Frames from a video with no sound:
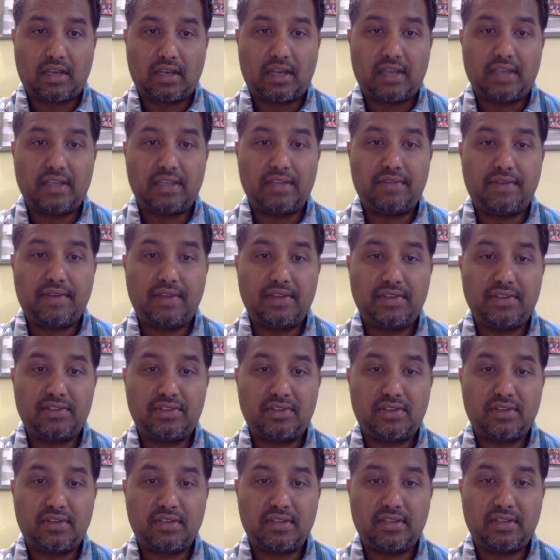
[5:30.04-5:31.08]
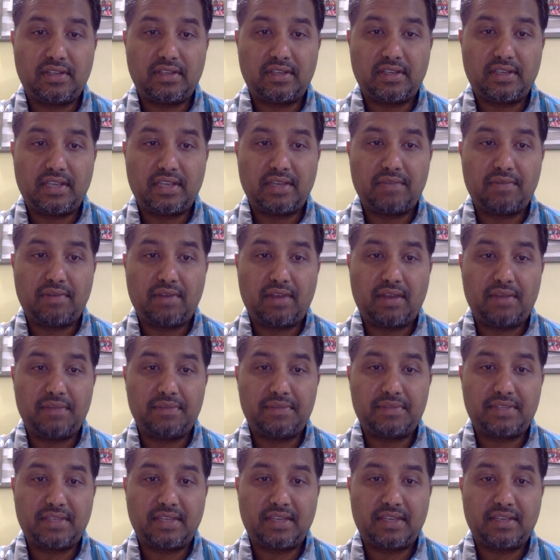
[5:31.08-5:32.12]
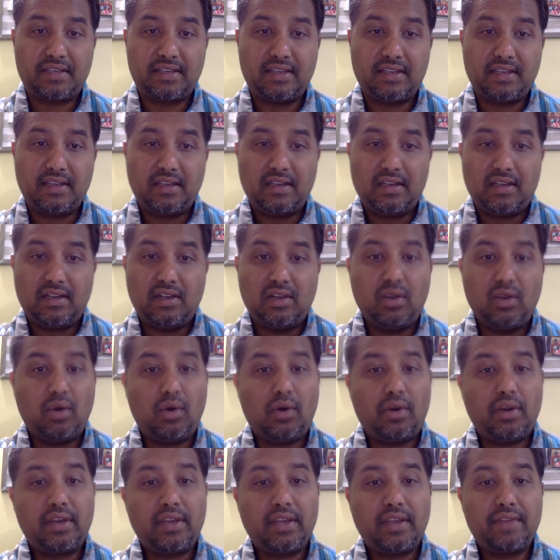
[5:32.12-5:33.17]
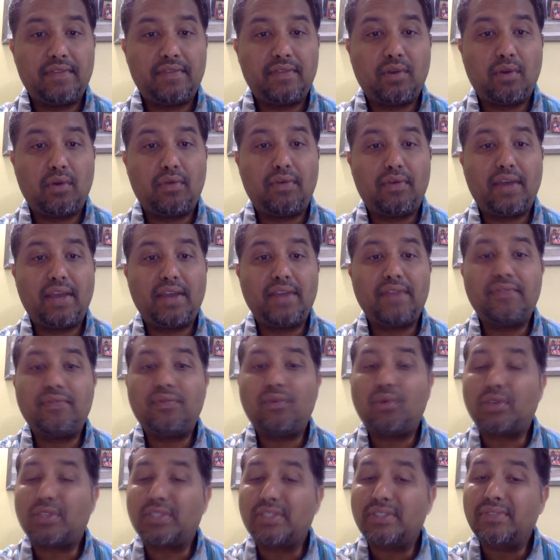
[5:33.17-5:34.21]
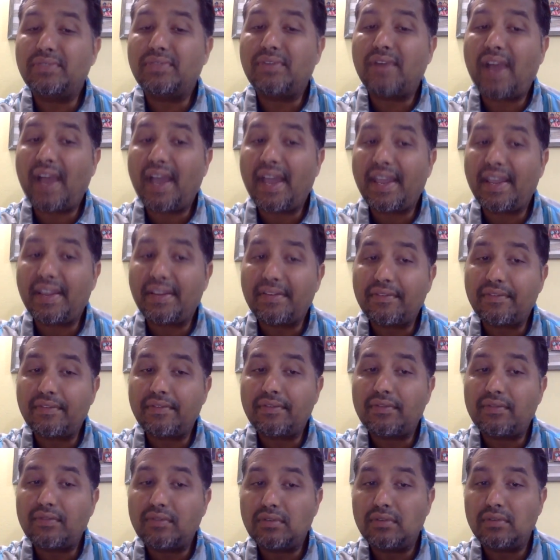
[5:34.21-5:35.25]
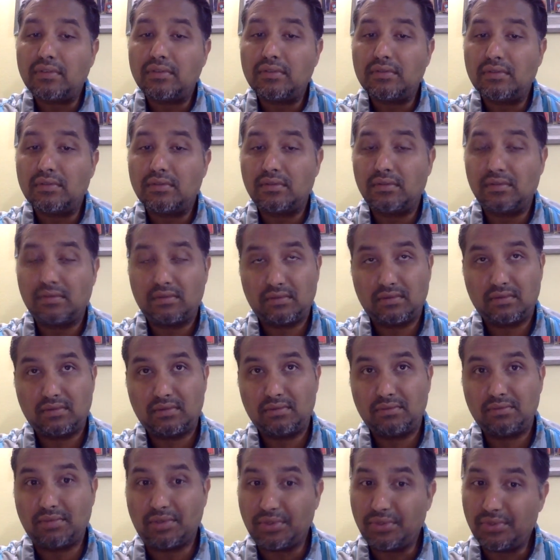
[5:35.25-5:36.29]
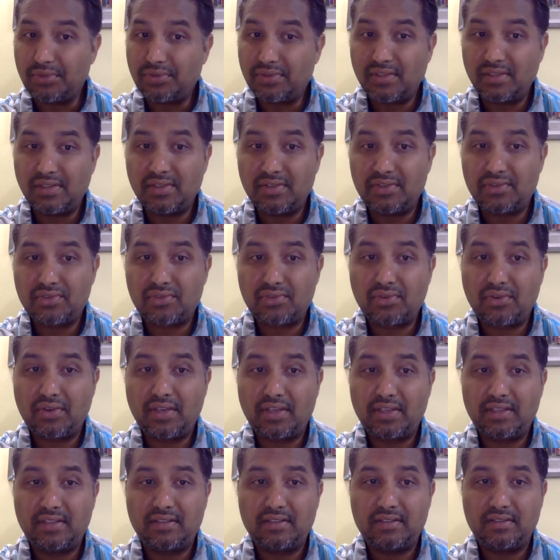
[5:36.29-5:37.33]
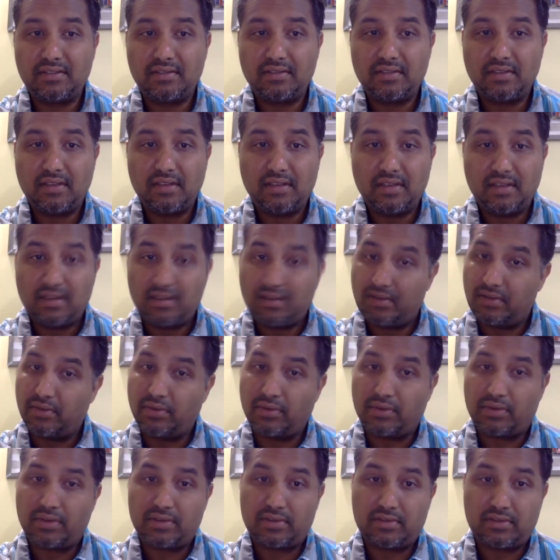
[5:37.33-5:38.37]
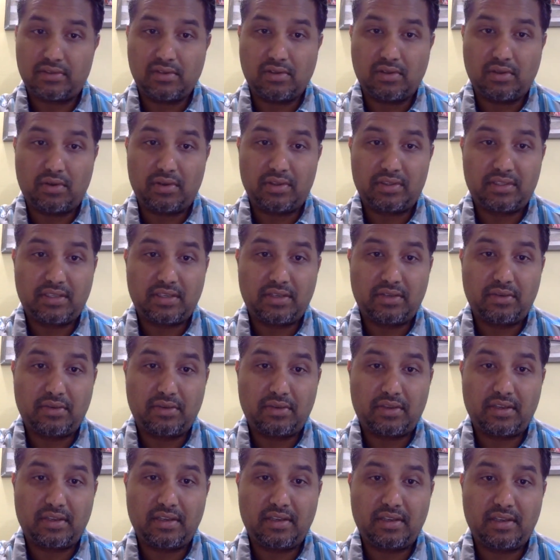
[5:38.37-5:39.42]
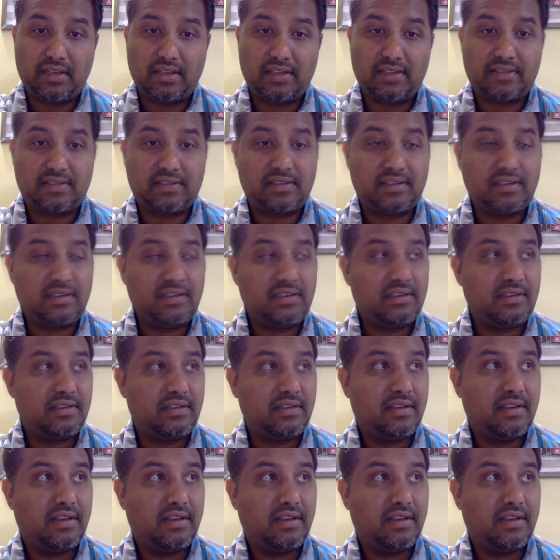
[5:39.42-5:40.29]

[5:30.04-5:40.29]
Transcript: And eventually, Abraham said, Lord, if thou find 45, will you still destroy it? The Lord said, okay, let's see.